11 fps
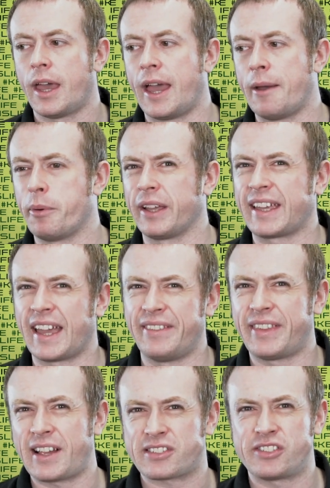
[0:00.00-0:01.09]
uh, but again
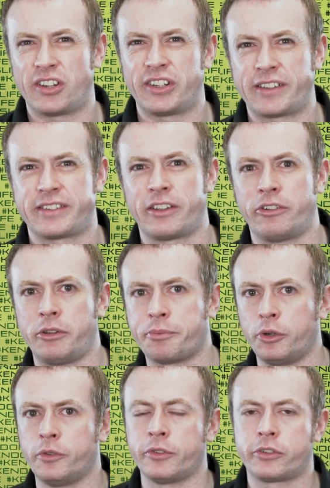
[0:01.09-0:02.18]
that's not necessarily
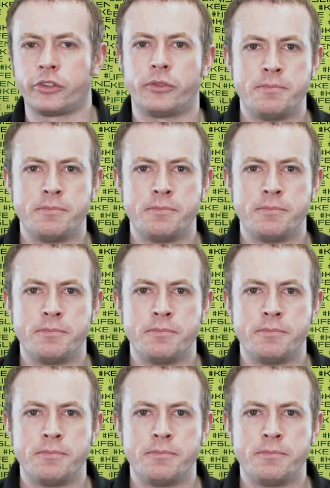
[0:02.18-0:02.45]
proven to